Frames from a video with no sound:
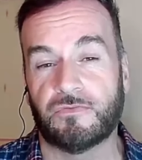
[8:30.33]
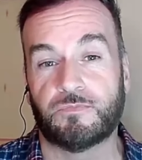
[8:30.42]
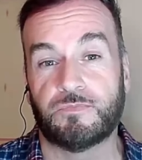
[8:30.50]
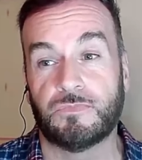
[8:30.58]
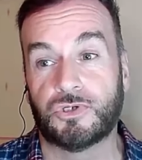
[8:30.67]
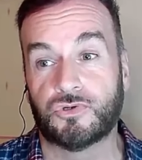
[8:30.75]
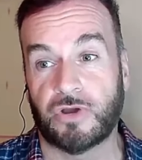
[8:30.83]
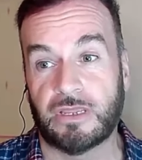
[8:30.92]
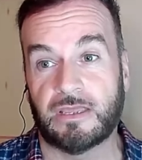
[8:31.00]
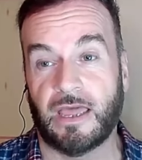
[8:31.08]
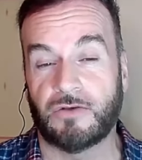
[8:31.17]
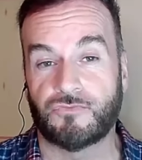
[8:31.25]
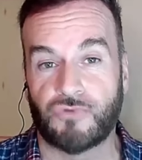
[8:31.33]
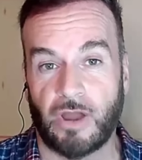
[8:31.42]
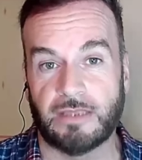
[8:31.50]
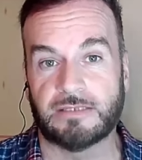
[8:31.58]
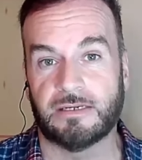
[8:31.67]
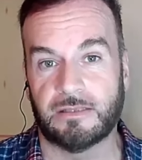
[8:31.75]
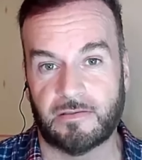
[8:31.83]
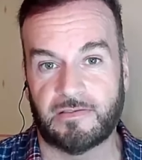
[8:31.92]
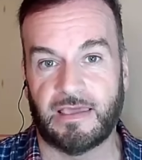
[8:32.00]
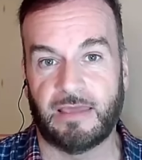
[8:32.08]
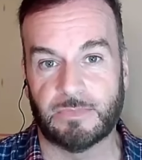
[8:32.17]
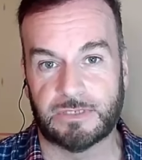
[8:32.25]
to drink and write at the
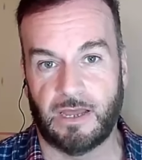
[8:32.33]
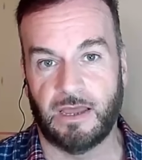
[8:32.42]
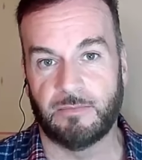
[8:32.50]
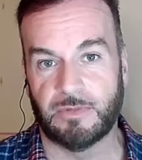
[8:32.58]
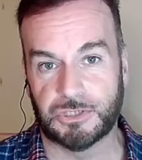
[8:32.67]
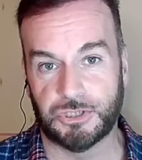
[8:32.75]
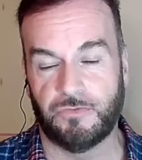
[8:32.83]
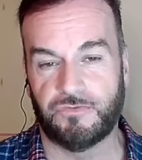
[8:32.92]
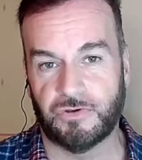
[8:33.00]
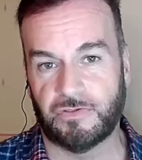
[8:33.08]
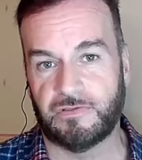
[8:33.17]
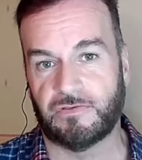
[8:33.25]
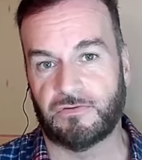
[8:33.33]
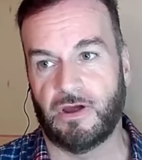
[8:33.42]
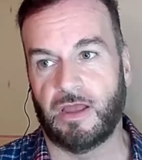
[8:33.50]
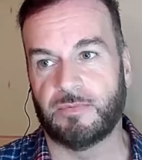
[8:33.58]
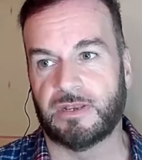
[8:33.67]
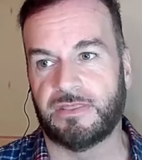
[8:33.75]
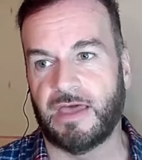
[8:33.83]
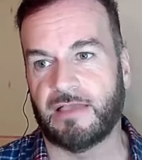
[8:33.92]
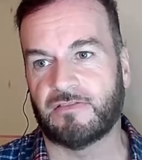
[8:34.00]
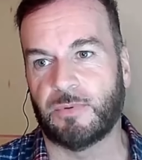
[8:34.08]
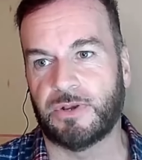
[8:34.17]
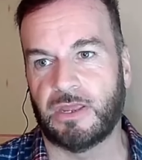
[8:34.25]
same time, as you've just described. And
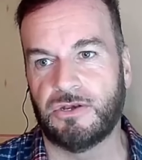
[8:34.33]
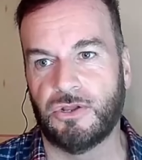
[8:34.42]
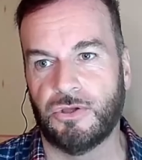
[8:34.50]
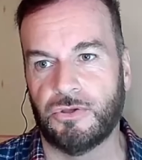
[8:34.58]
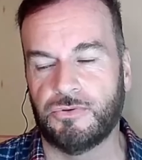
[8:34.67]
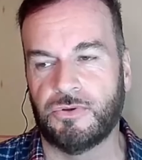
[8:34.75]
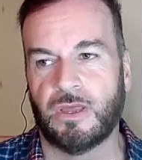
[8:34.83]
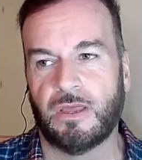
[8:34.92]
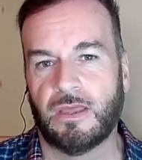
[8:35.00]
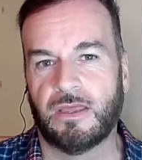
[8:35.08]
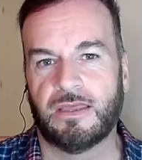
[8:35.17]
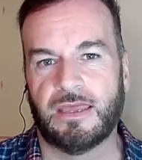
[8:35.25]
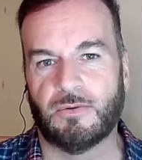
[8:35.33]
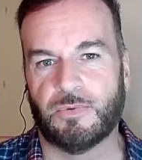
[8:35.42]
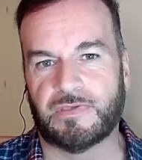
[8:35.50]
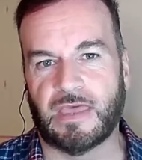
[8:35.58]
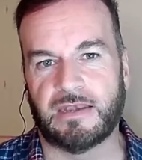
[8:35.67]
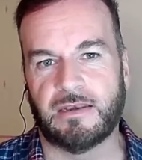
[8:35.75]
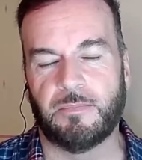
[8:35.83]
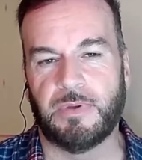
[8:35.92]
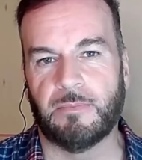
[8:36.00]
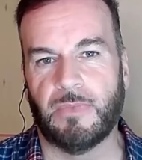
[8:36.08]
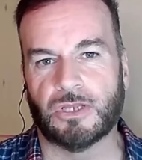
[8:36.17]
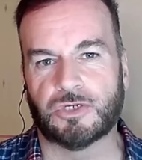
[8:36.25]
that's when I knew it was getting a
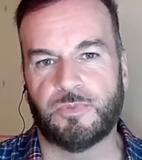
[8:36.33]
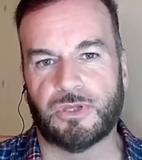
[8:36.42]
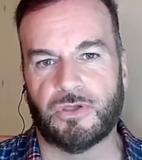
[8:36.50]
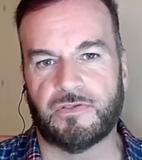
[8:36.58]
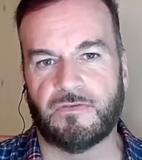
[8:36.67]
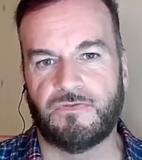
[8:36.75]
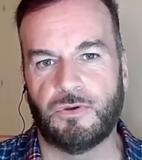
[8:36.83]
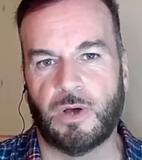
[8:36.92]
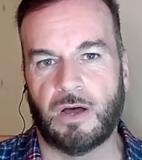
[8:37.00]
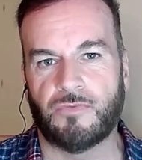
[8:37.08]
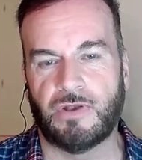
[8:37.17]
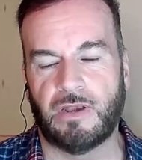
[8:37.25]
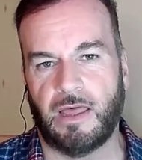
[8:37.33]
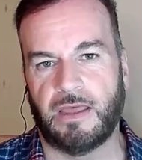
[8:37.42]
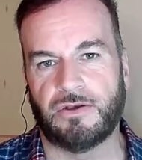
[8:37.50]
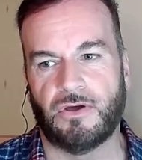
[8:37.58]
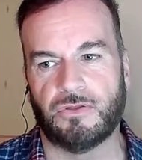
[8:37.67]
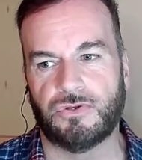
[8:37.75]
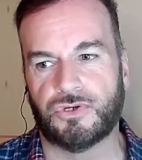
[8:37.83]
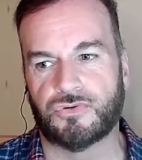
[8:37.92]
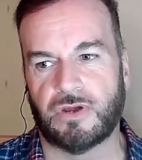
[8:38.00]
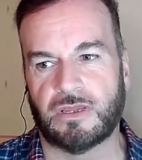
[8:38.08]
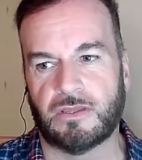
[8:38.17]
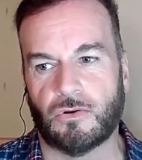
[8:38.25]
bit much, because if you are reliant on
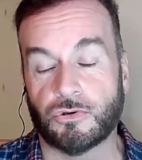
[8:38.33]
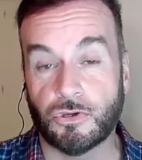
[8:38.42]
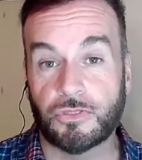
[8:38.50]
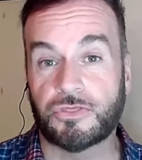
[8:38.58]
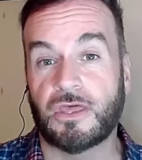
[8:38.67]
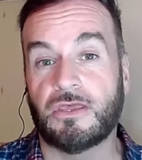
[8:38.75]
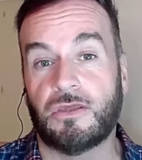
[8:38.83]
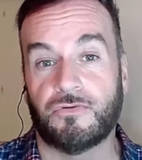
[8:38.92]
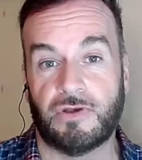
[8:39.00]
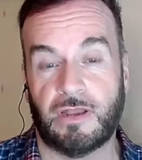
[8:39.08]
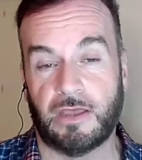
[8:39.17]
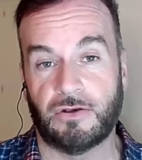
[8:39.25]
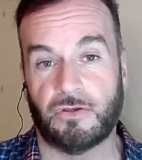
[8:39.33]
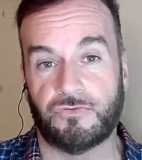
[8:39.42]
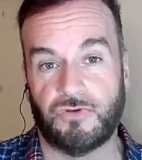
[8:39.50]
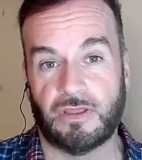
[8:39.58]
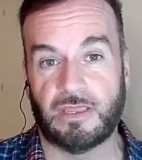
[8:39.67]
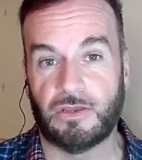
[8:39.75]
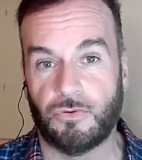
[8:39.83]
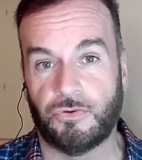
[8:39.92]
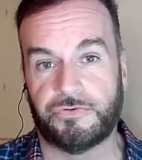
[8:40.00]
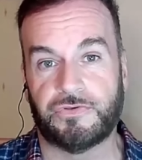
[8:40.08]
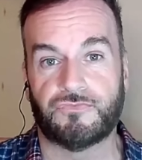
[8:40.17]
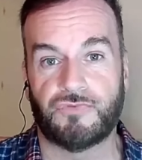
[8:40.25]
drink, or you think you're reliant on drink in order
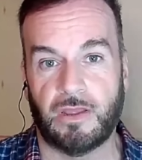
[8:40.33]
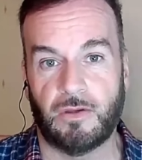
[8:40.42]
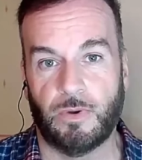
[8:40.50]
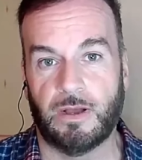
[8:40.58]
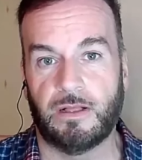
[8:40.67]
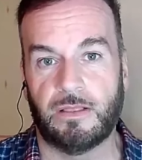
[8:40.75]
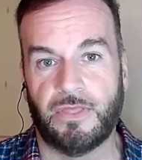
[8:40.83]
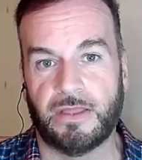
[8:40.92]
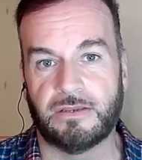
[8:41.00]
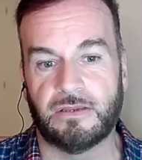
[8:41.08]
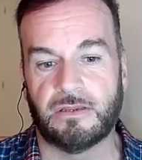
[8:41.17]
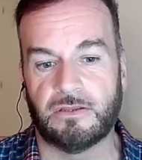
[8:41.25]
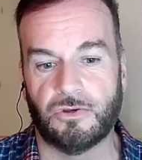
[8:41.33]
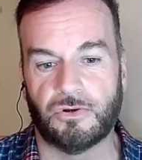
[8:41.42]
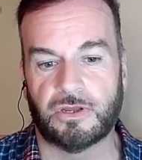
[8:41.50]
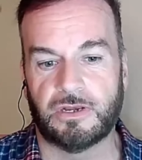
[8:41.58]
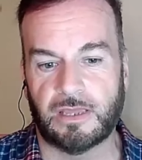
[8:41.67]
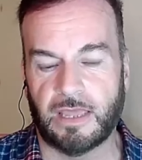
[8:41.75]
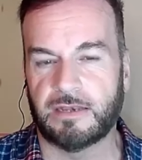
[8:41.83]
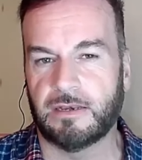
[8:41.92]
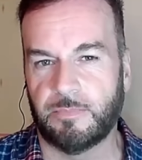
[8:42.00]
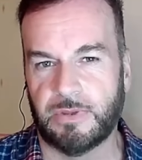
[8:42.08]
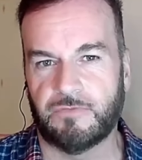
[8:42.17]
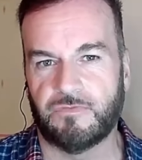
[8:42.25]
to write well, then you're going to get in
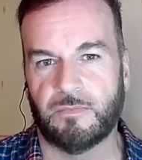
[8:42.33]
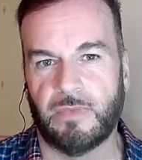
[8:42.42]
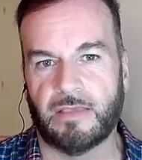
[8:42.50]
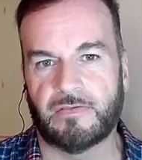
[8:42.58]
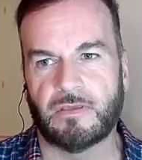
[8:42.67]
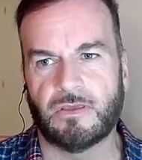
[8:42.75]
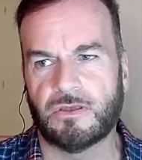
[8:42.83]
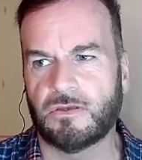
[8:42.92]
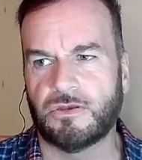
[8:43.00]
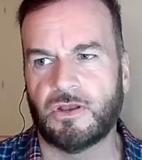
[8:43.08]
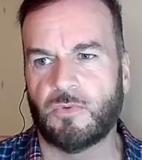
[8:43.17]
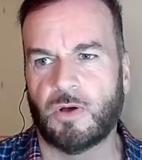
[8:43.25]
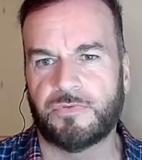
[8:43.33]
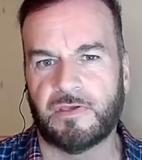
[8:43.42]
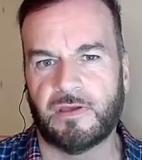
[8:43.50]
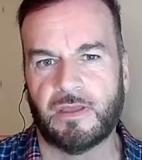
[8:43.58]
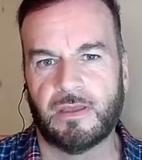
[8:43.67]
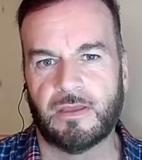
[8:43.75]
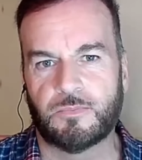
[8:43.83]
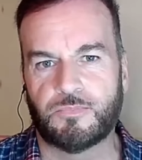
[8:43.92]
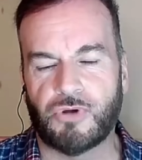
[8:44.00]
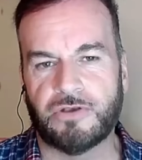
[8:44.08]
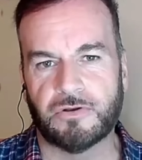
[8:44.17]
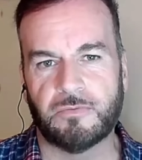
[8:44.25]
a bit of a mess. You know, what was it?
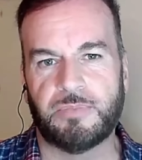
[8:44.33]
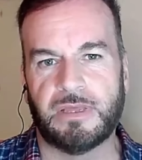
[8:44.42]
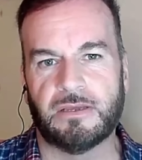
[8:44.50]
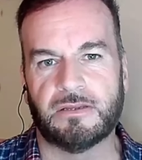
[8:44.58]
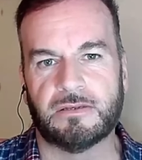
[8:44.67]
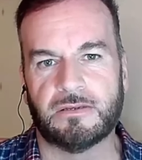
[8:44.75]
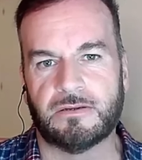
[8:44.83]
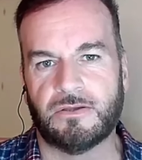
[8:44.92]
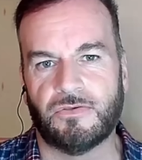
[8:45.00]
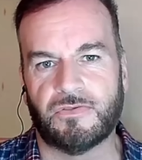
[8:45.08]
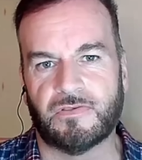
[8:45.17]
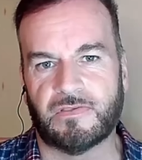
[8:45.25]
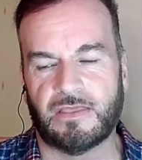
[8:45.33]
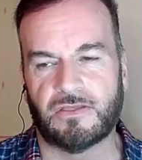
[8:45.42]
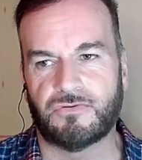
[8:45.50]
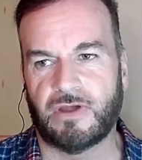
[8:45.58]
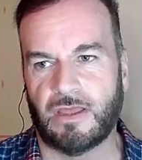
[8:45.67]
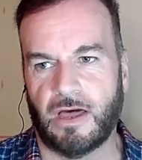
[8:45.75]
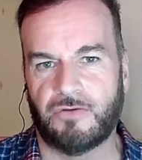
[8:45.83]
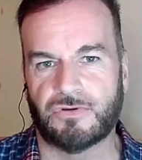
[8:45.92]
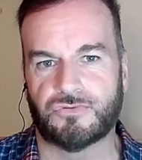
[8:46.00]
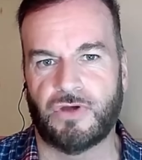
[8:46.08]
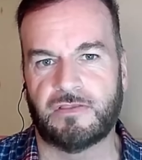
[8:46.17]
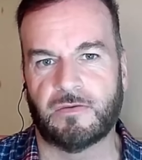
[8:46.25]
Brendan Behan used to say, the great
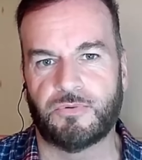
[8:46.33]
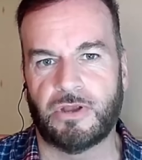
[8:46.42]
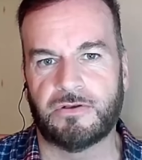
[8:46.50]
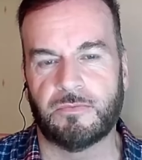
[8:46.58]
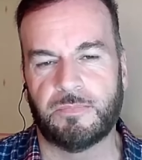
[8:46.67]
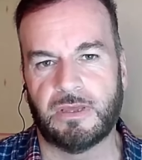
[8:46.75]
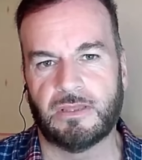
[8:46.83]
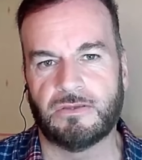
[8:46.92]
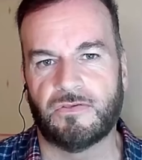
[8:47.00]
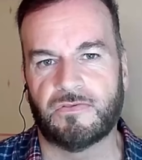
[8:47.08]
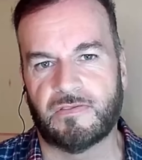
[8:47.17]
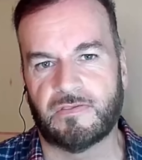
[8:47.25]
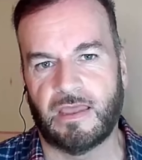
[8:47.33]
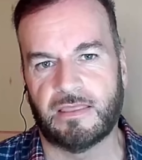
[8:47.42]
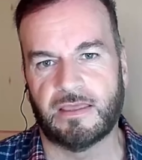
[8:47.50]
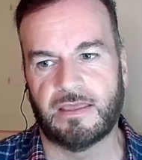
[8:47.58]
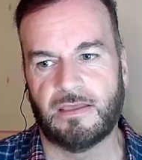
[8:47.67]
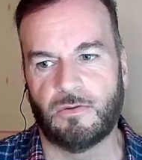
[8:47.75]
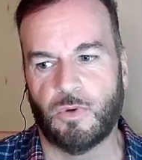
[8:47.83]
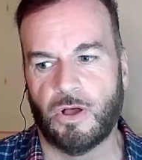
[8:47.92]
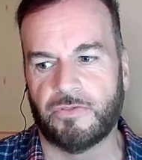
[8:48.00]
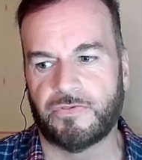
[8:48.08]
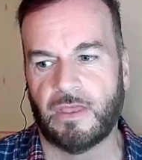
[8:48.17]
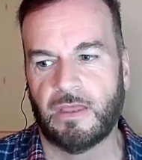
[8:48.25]
Irish writer, Brendan Behan used to say that he
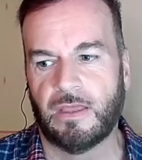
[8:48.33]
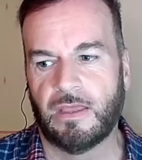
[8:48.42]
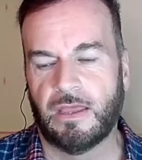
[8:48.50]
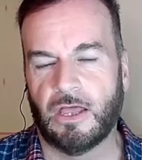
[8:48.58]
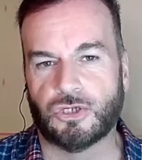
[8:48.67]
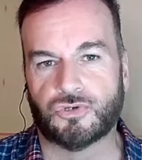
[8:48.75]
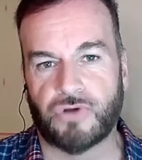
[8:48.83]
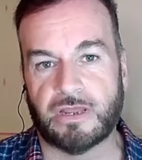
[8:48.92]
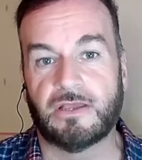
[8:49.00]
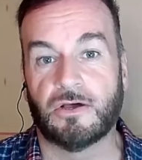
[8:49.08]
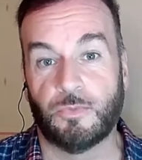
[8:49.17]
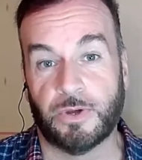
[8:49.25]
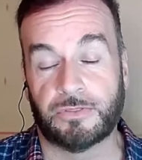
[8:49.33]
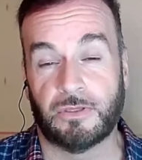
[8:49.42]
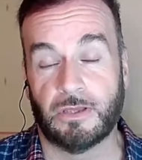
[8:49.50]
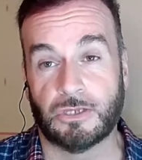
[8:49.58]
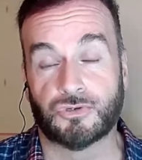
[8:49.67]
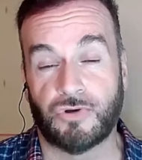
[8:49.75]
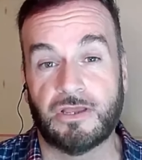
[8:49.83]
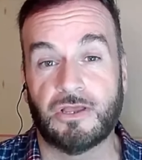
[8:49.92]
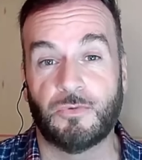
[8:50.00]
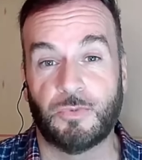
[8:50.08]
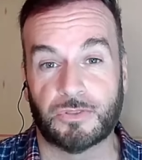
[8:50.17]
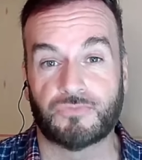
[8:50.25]
was a drinker
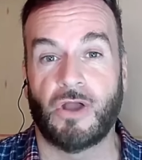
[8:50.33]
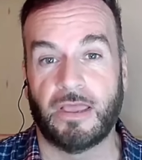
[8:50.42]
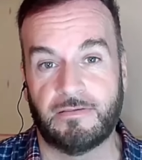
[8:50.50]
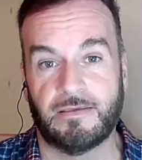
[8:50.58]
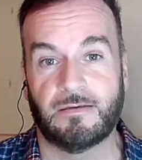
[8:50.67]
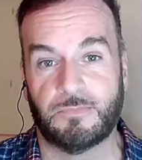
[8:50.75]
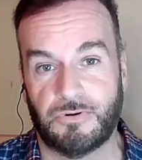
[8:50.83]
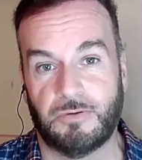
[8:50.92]
with writing